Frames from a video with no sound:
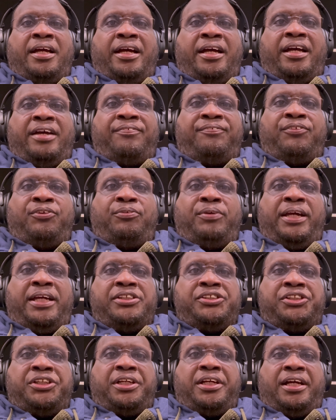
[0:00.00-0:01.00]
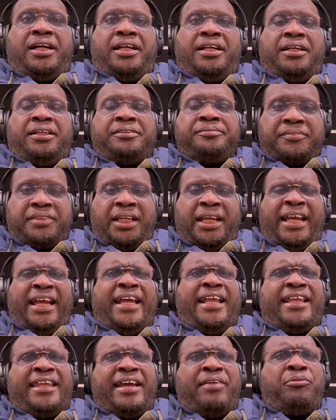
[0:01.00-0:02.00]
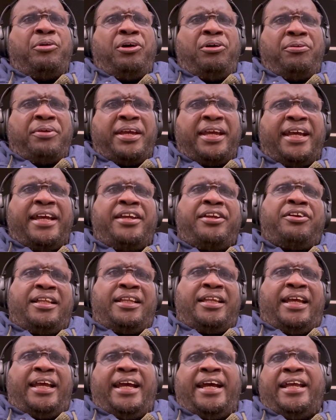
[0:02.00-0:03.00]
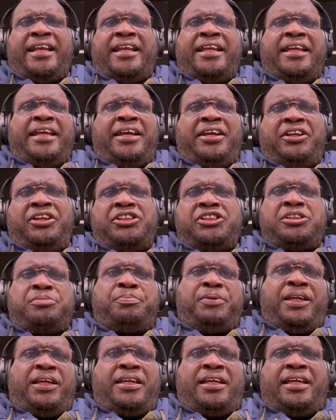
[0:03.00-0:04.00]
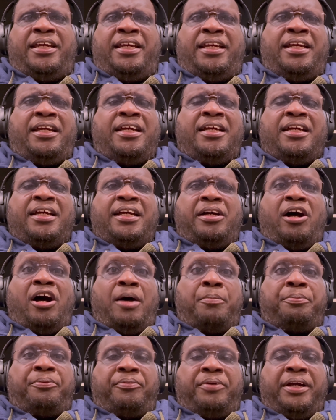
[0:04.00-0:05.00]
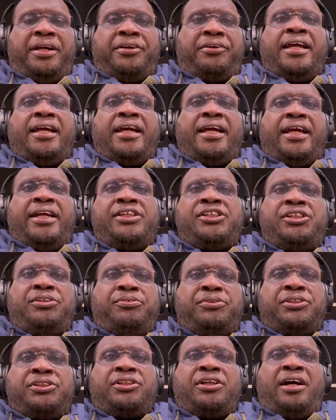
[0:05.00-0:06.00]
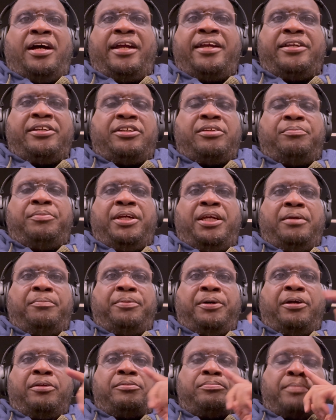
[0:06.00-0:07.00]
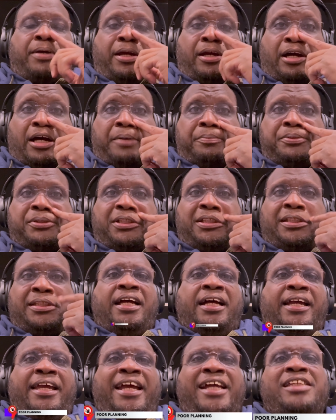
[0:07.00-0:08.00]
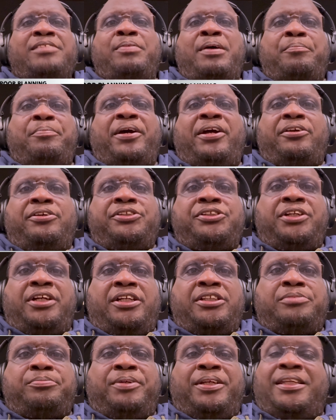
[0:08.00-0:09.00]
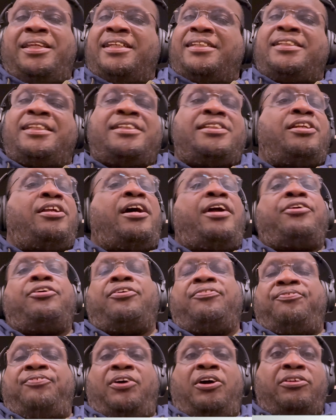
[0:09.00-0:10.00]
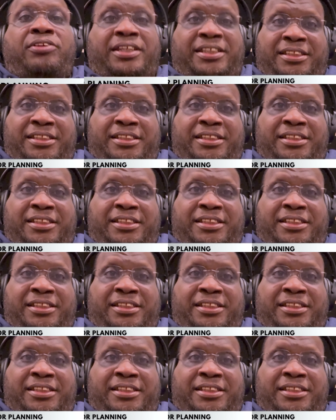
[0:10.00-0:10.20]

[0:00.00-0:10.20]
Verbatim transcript: I, I flew Asiana and they were okay. You know, they had an English speaking operator and she was talking to me about my options. That's my better judgment. This is not her fault.